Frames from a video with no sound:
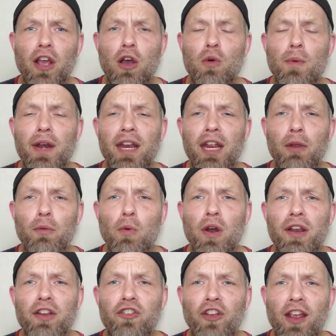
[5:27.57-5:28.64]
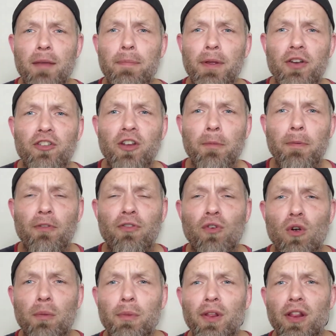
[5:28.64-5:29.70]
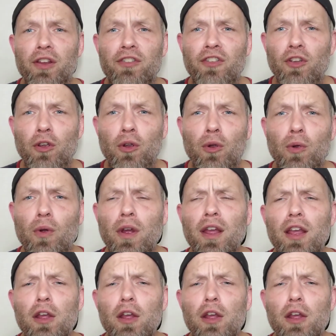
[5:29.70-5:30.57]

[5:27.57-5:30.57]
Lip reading: ago when he won the championship in Formula 2,